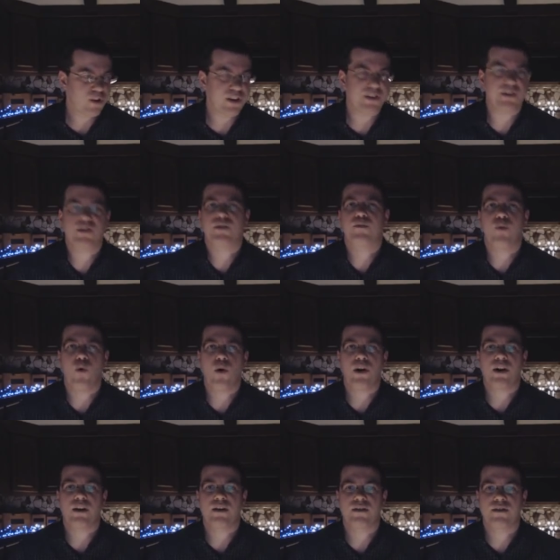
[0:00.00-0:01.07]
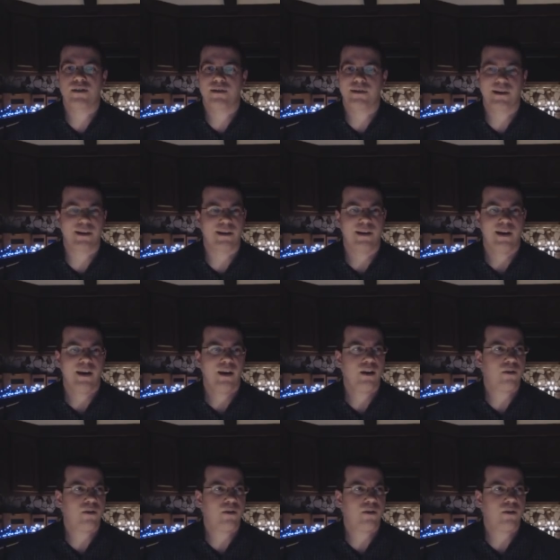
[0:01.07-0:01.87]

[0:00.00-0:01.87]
It's really disappointing considering,